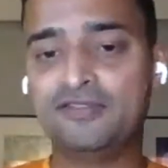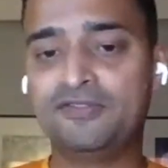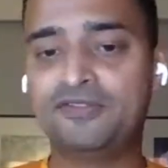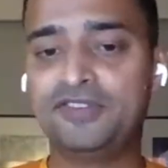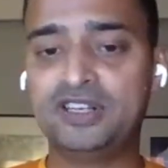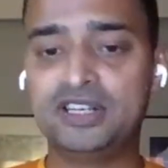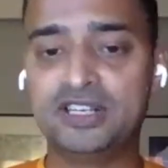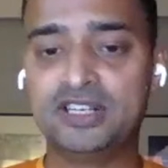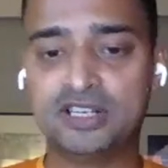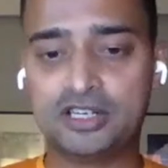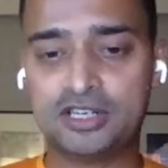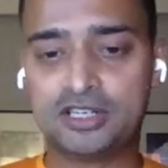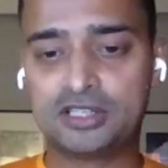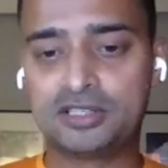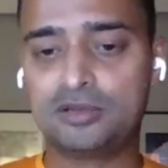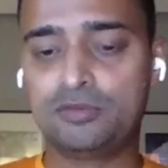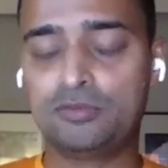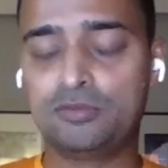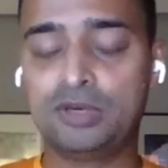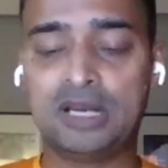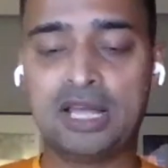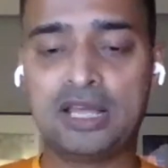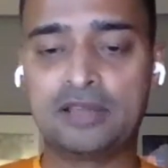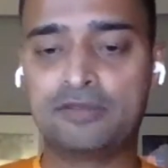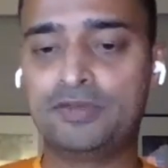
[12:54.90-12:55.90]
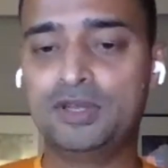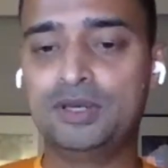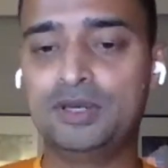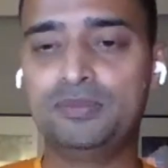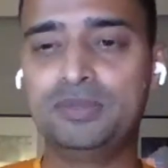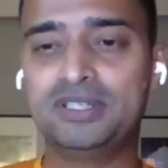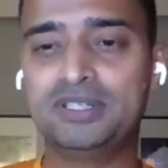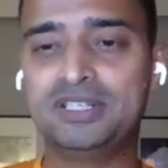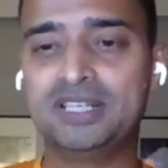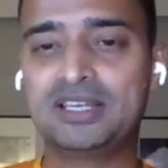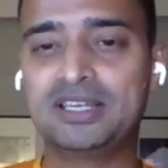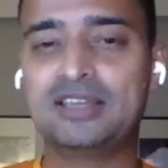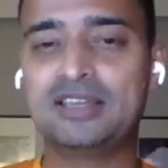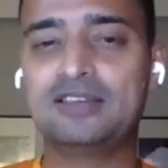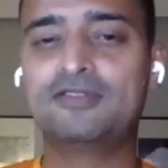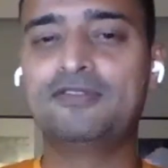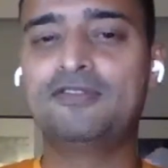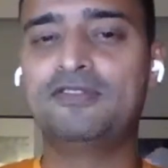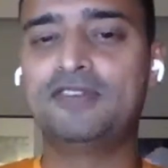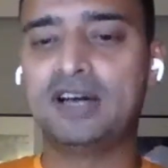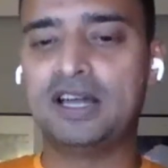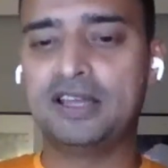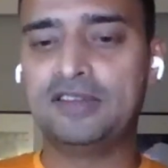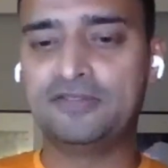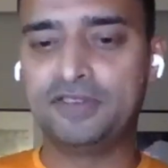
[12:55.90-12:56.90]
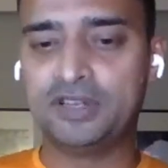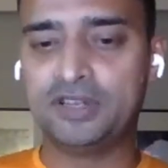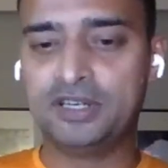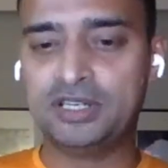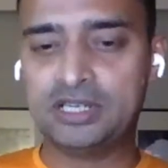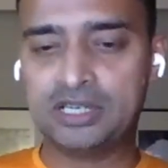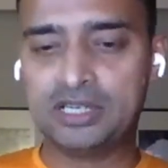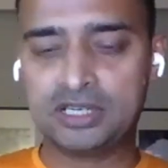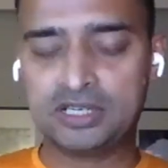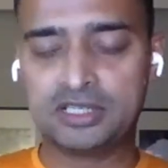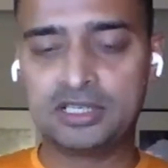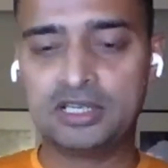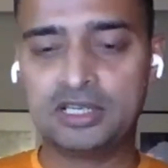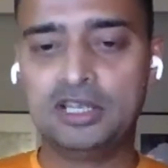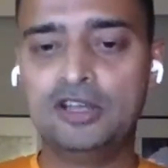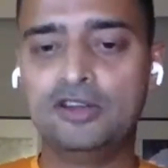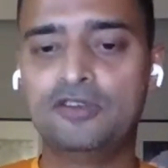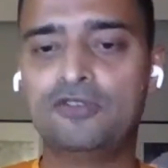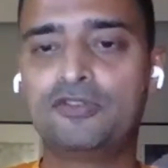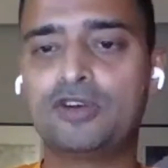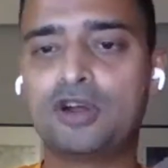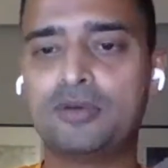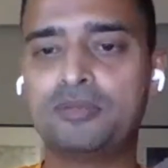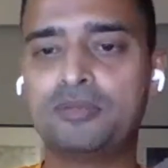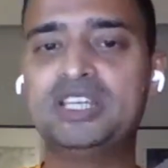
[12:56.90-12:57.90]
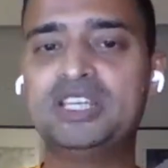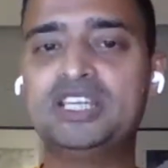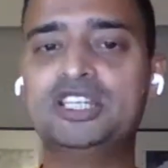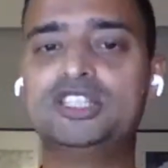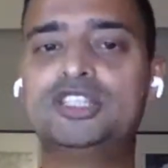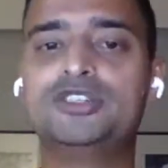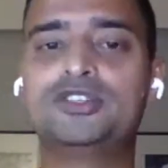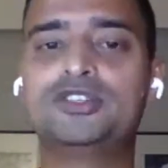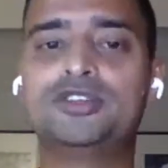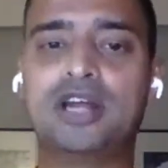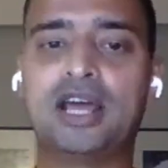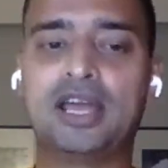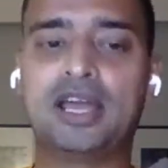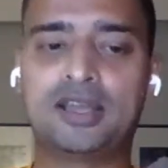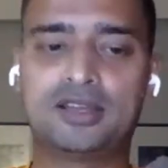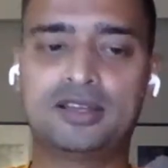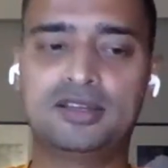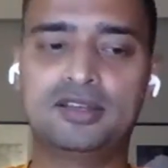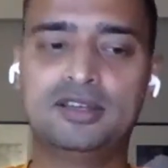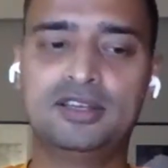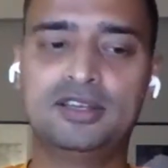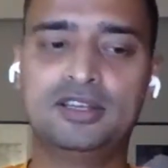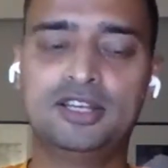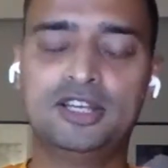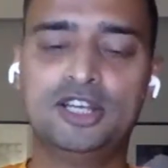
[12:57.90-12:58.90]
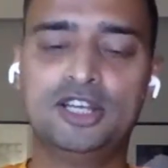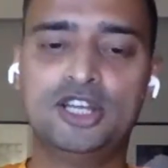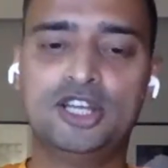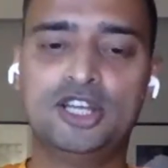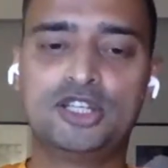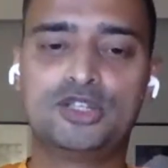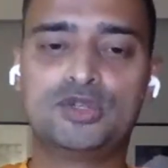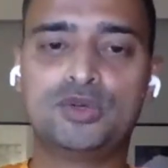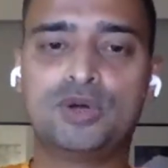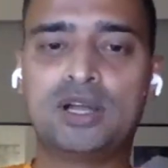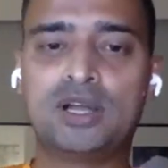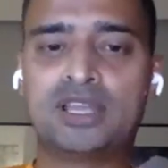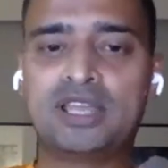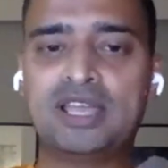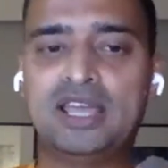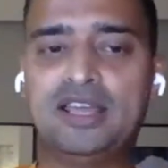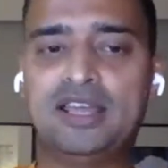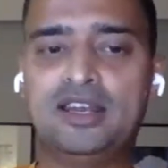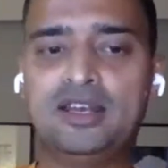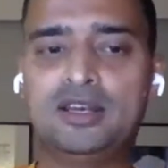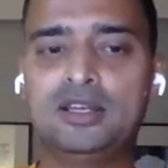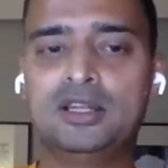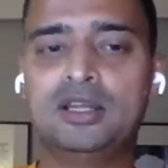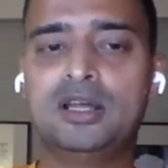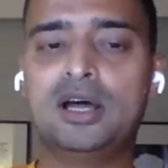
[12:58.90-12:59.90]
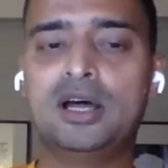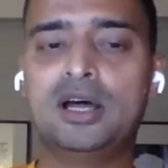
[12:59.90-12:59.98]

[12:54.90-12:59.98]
winners. We'll be taking 5 winners from each track. So again,